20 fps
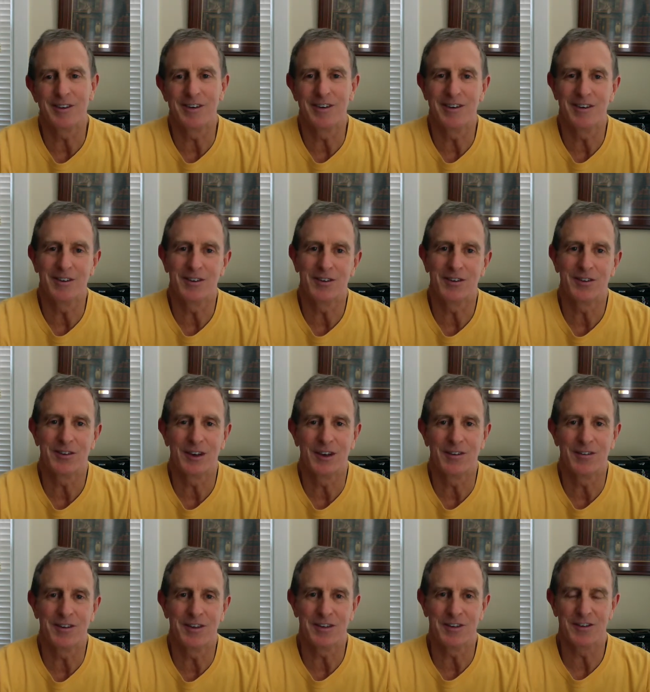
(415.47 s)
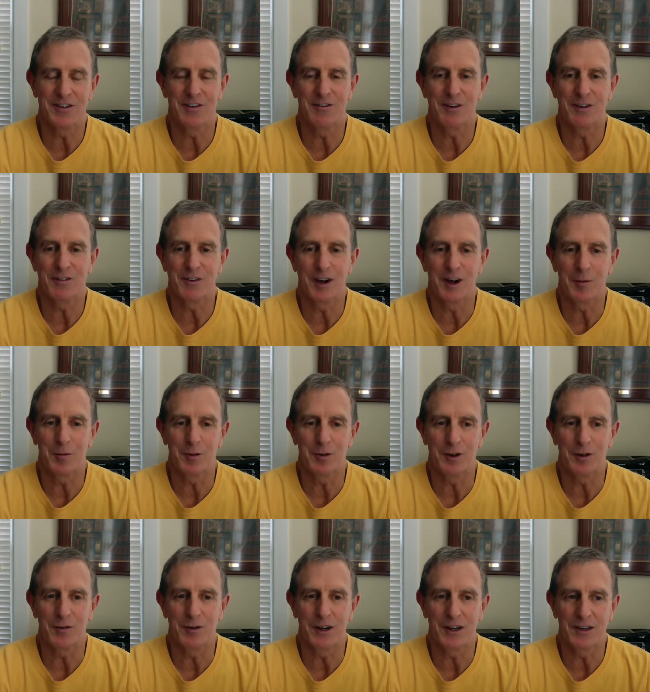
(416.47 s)
to 70,
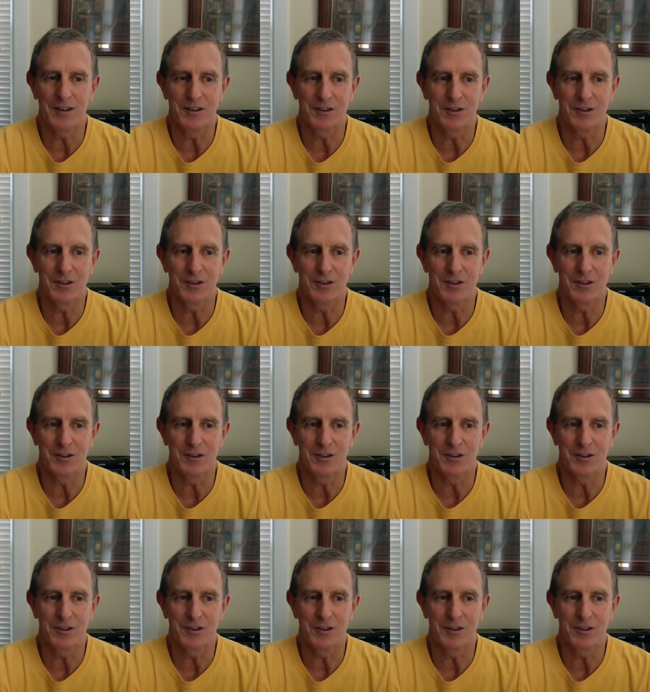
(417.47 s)
75% range.